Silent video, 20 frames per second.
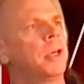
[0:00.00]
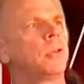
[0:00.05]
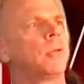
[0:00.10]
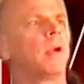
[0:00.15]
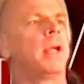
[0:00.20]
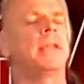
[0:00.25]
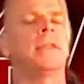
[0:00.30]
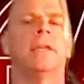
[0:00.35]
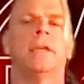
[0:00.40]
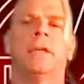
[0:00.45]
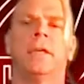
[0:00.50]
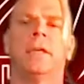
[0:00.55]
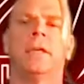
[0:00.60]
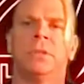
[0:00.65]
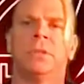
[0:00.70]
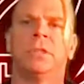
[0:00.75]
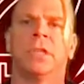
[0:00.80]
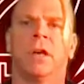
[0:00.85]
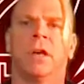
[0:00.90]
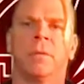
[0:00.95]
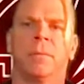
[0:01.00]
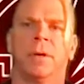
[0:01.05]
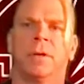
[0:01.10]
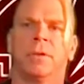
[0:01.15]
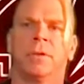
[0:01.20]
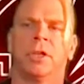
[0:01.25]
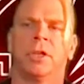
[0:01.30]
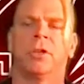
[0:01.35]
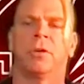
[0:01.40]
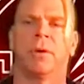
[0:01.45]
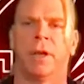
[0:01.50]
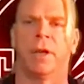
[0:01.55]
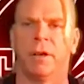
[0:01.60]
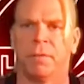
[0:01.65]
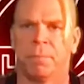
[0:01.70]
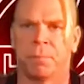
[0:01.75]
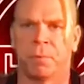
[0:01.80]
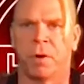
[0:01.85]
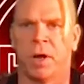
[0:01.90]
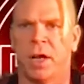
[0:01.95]
greatly, and we talk about the
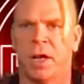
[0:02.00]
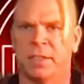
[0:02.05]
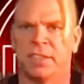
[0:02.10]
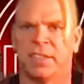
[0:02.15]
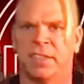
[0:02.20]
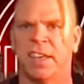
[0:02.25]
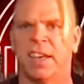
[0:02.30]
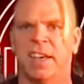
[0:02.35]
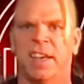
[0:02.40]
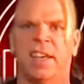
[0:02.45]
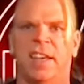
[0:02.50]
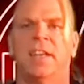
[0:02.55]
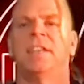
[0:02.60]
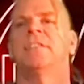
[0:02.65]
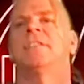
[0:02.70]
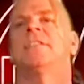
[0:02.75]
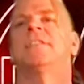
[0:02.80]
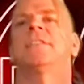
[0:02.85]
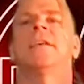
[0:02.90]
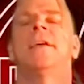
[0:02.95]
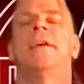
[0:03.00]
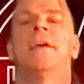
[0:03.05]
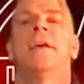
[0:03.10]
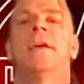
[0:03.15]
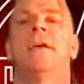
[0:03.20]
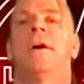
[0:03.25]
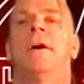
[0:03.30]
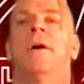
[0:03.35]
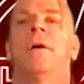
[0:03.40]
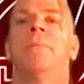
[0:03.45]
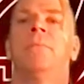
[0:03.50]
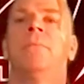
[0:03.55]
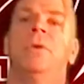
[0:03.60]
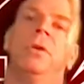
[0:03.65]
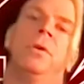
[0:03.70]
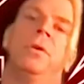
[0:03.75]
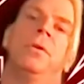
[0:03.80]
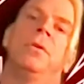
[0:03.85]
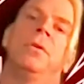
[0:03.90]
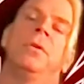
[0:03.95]
creative process, our
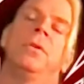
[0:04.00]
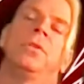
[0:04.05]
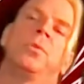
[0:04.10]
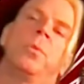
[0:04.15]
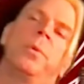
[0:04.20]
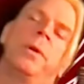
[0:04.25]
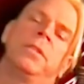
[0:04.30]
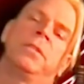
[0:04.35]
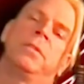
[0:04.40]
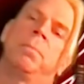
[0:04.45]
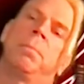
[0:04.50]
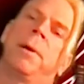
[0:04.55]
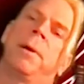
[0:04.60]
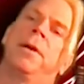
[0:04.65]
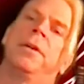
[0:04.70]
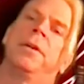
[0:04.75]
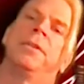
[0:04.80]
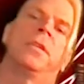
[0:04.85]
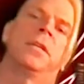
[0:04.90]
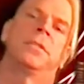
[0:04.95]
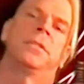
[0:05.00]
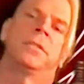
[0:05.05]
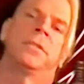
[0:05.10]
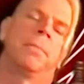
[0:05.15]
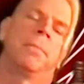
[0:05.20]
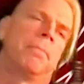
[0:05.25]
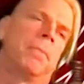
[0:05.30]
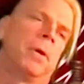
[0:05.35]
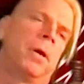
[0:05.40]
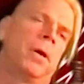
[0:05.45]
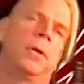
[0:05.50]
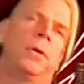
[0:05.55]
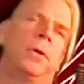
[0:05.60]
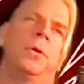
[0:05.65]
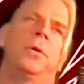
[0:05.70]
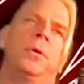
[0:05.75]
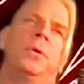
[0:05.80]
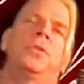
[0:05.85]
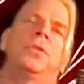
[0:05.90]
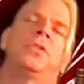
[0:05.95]
muse, what inspires us the
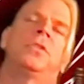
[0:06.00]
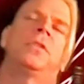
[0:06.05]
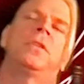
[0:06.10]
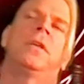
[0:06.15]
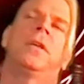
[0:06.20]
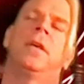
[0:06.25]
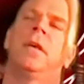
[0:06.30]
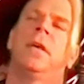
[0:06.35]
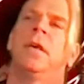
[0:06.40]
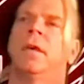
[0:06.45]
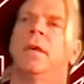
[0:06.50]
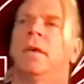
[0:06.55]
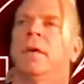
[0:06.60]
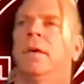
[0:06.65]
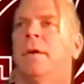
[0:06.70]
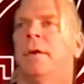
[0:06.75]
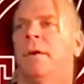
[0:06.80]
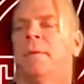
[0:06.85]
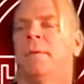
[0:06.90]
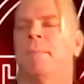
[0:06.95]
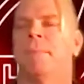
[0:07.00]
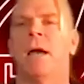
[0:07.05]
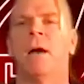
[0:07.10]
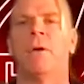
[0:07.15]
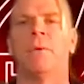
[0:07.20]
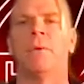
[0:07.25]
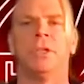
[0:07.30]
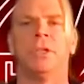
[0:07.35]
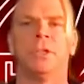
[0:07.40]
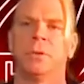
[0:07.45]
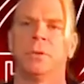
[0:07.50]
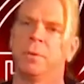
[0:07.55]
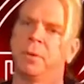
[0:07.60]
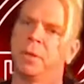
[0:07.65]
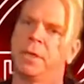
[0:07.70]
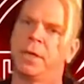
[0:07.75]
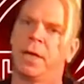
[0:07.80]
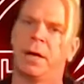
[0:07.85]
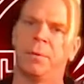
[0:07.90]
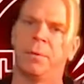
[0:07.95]
most, how we do
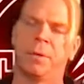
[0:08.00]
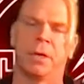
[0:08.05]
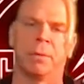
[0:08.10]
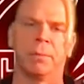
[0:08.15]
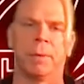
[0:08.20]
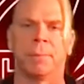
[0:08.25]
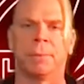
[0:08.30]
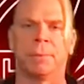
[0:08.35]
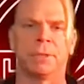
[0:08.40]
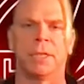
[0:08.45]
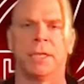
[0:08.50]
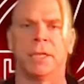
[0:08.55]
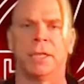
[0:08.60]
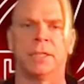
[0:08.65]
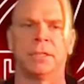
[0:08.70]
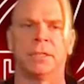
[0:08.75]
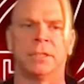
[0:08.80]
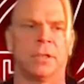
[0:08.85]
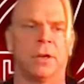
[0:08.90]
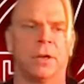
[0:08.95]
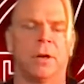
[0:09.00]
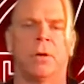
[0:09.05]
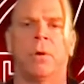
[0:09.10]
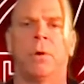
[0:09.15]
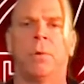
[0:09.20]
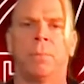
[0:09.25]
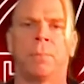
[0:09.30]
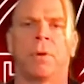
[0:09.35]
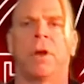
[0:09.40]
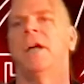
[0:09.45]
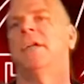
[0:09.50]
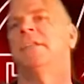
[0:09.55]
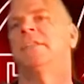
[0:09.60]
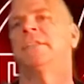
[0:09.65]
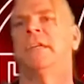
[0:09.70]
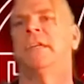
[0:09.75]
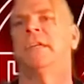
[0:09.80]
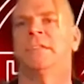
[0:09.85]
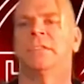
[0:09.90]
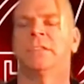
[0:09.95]
it, how we come up with things, and our whole
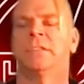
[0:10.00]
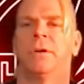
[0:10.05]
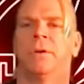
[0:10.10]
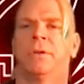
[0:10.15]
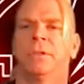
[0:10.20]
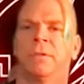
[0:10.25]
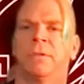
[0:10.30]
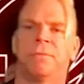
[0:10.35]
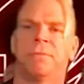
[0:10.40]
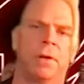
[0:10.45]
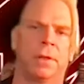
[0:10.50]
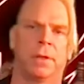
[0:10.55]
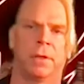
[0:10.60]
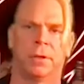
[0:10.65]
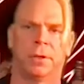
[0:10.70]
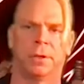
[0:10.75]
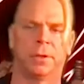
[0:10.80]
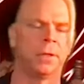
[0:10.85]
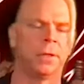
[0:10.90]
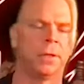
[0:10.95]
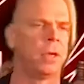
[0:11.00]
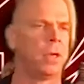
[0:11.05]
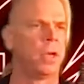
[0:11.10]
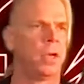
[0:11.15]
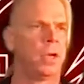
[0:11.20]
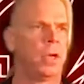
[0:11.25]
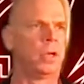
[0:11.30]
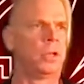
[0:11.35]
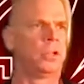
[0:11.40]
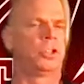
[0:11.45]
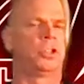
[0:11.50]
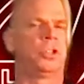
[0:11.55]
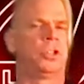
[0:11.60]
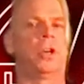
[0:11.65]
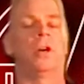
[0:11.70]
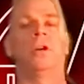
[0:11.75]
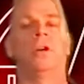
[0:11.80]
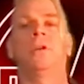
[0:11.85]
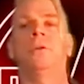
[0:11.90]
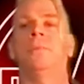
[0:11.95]
process. So it's a fun little
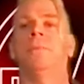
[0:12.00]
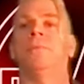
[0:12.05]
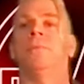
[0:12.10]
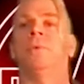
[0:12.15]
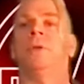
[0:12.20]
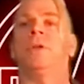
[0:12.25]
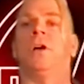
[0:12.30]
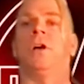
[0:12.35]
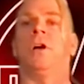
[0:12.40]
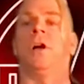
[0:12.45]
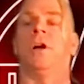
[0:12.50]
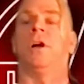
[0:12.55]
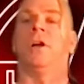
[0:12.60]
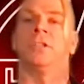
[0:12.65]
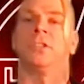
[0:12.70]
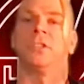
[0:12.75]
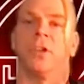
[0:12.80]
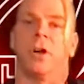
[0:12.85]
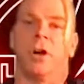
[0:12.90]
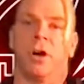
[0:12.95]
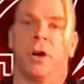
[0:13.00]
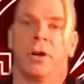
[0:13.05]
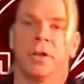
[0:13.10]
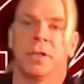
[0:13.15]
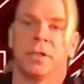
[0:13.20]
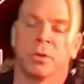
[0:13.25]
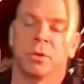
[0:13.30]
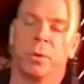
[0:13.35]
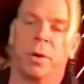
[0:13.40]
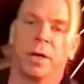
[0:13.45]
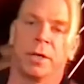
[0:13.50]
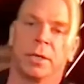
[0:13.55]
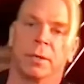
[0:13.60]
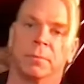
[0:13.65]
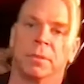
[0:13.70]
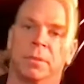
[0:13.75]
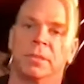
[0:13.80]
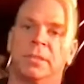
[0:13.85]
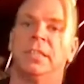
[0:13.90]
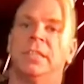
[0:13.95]
show we call Artist to Artist.
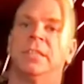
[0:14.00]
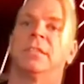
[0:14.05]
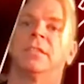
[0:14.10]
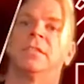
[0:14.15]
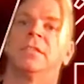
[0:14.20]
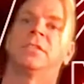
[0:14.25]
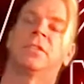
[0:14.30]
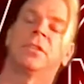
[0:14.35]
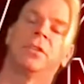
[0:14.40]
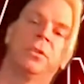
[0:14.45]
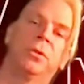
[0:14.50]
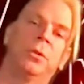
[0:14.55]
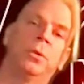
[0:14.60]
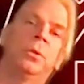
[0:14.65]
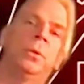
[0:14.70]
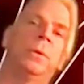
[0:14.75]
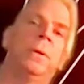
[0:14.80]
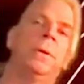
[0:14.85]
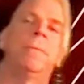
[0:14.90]
Welcome to season 2.